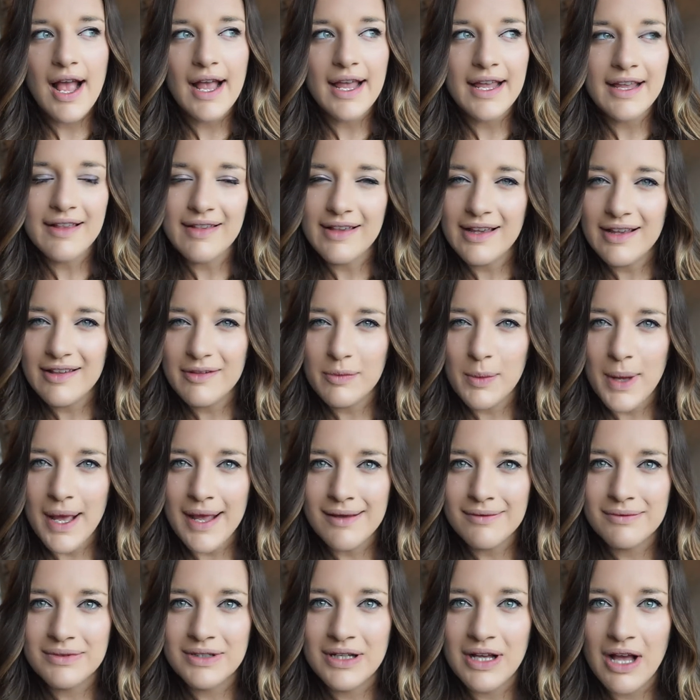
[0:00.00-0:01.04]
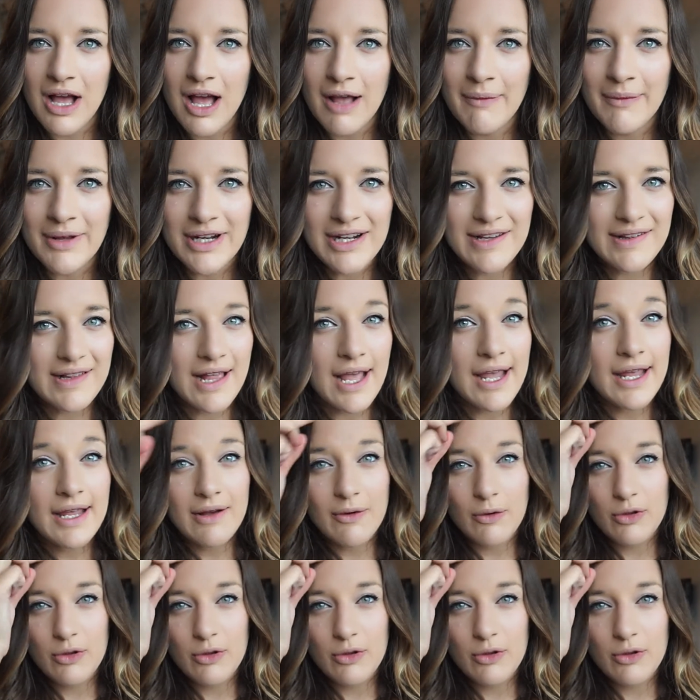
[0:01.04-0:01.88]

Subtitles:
easiest way, I'm going to say,